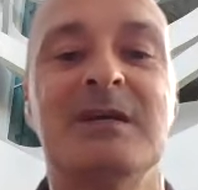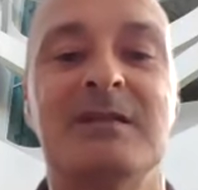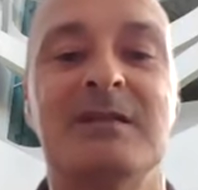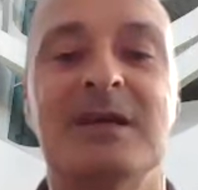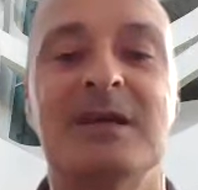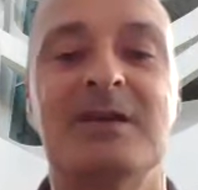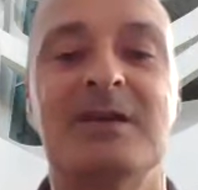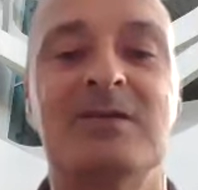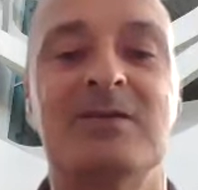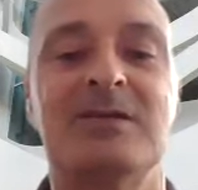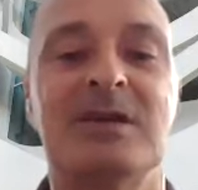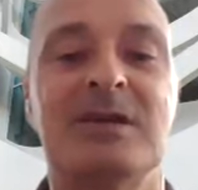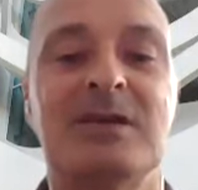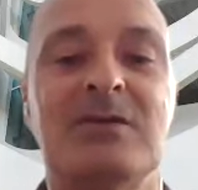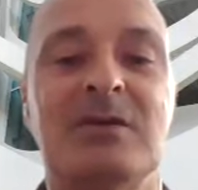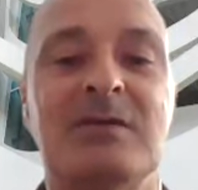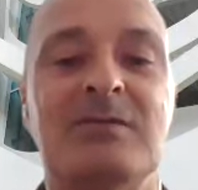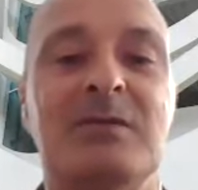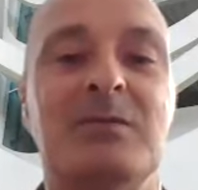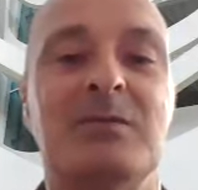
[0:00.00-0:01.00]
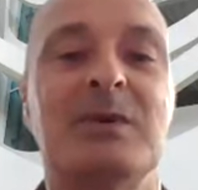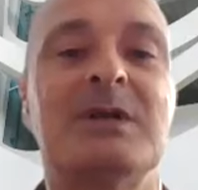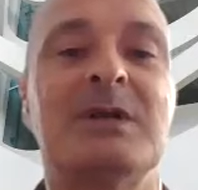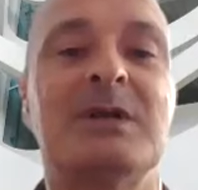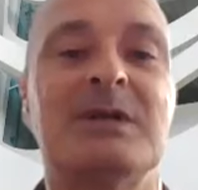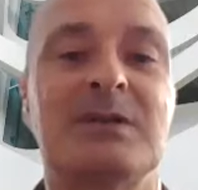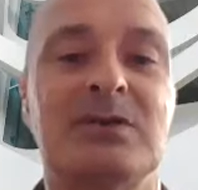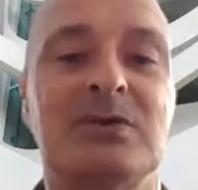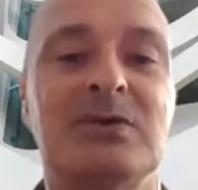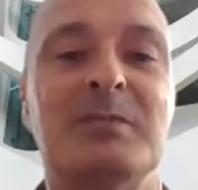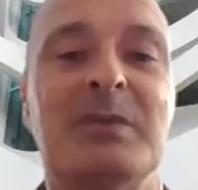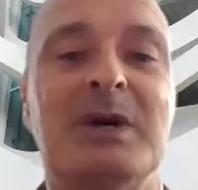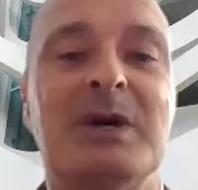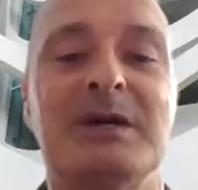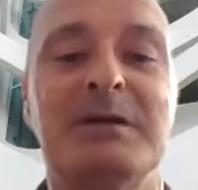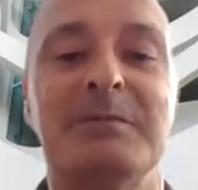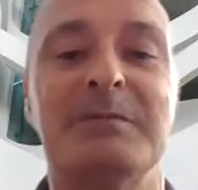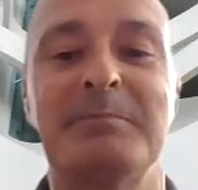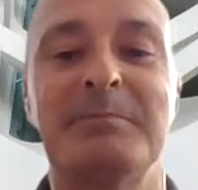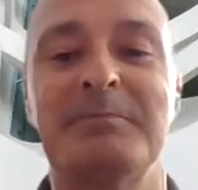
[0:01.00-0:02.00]
Thank you. Thank you, everyone, and
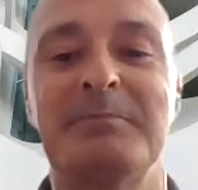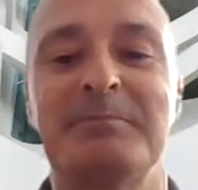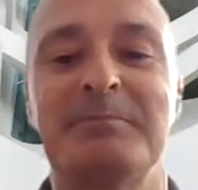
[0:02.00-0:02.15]
goodbye.